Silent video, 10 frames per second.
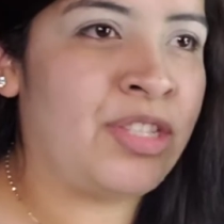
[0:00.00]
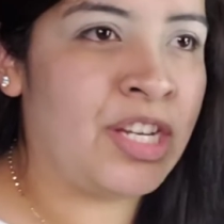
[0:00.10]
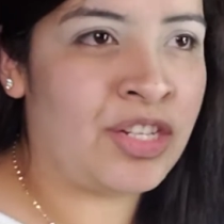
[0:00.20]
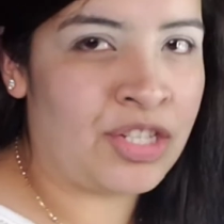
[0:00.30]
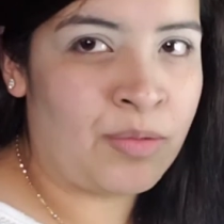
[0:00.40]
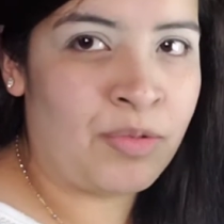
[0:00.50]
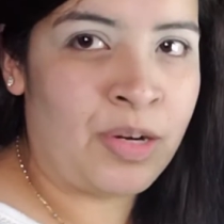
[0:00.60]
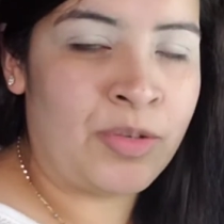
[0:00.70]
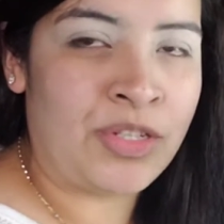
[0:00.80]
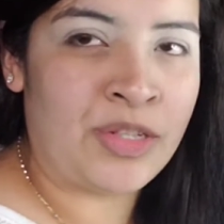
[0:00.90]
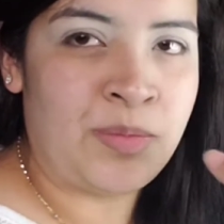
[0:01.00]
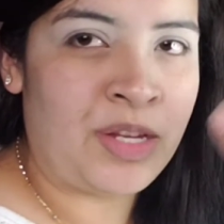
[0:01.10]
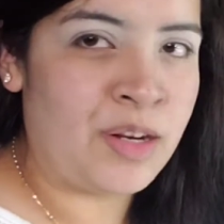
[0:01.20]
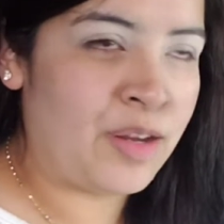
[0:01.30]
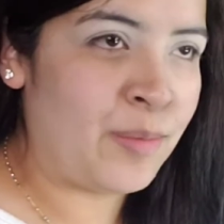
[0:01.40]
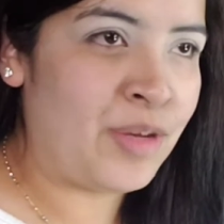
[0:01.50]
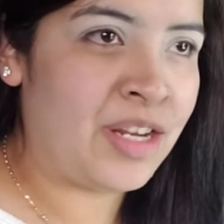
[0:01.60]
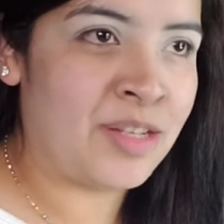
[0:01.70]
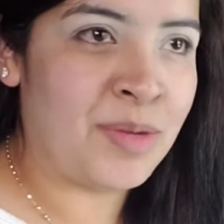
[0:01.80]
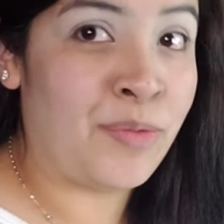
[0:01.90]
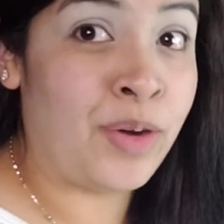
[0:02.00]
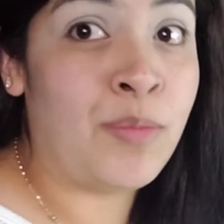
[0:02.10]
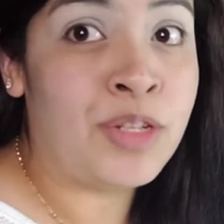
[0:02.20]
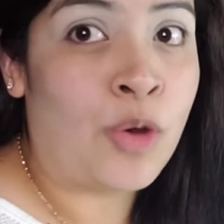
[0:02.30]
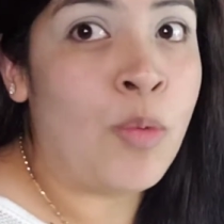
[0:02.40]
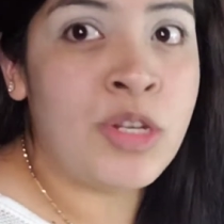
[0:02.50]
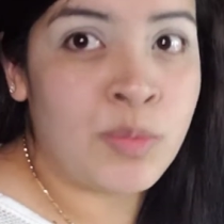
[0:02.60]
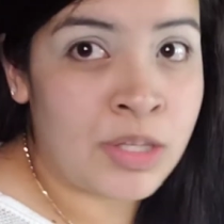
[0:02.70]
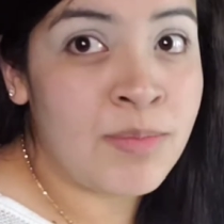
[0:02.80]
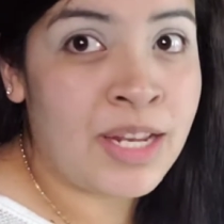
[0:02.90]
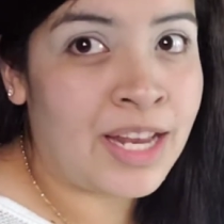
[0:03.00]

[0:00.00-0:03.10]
section where it was just me and him, because my friend was always with me.